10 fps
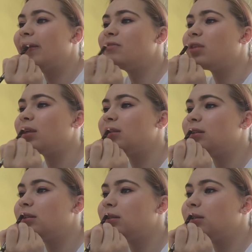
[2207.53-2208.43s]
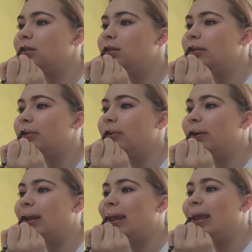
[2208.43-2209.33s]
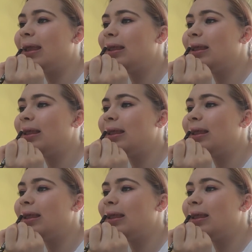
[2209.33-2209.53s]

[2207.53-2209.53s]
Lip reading: for like 20